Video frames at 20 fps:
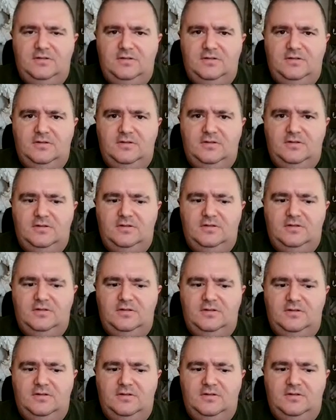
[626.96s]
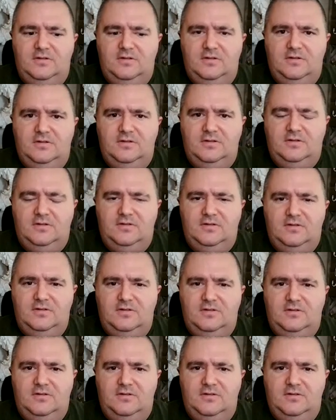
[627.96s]

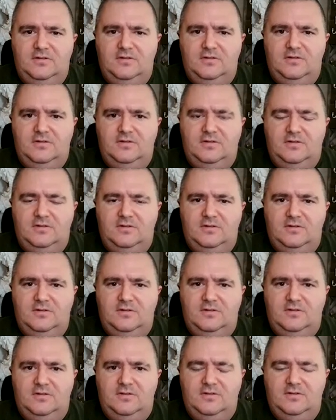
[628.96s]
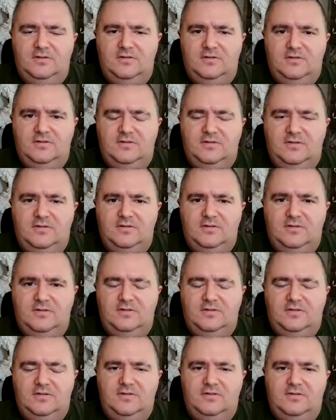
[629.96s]

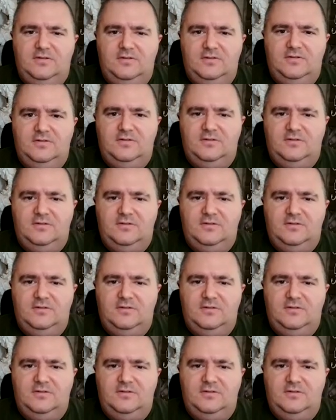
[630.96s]
This person isn't speaking.